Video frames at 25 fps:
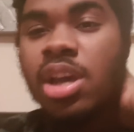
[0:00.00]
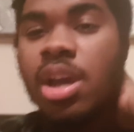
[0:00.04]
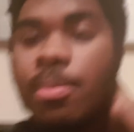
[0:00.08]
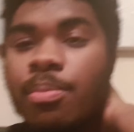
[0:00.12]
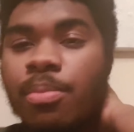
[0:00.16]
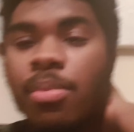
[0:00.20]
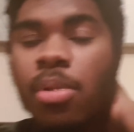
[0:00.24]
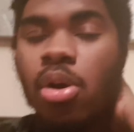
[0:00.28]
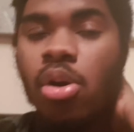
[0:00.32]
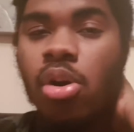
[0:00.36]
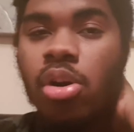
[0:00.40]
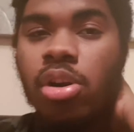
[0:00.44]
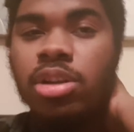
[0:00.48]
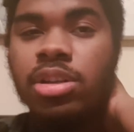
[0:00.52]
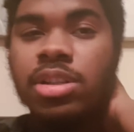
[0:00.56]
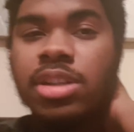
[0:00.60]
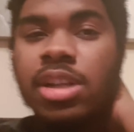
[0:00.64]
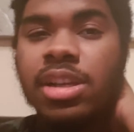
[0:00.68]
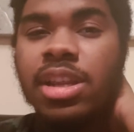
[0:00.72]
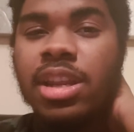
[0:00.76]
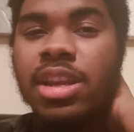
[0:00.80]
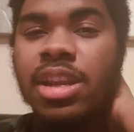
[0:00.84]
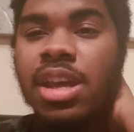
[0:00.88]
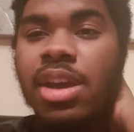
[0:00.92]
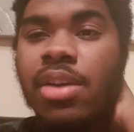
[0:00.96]
But until
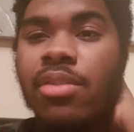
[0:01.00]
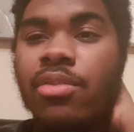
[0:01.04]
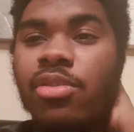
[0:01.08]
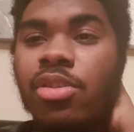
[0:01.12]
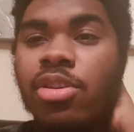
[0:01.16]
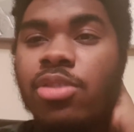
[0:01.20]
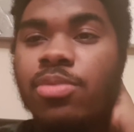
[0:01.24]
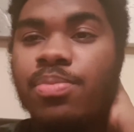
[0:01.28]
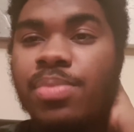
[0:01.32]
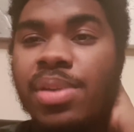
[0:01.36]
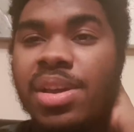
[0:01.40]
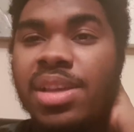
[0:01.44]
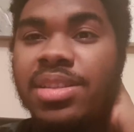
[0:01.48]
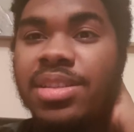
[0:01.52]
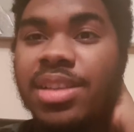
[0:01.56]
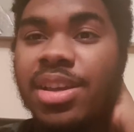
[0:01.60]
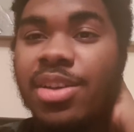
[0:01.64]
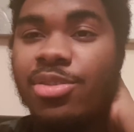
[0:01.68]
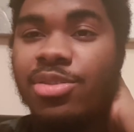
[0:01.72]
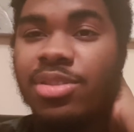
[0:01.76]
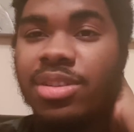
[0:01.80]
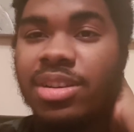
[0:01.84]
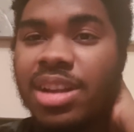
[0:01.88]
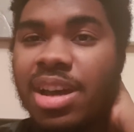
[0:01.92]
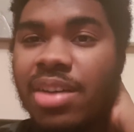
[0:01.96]
then, everyone, peace
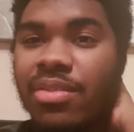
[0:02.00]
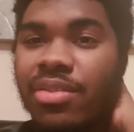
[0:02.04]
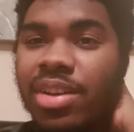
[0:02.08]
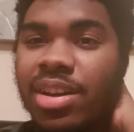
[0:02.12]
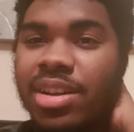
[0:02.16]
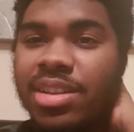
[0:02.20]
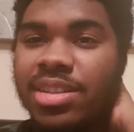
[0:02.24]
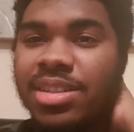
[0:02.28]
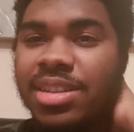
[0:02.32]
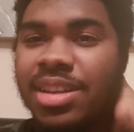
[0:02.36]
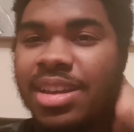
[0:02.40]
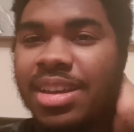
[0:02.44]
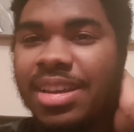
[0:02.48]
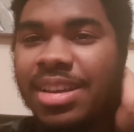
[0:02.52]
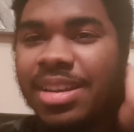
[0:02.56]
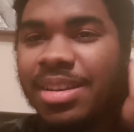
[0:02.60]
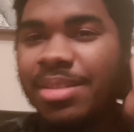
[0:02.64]
out and have a nice day.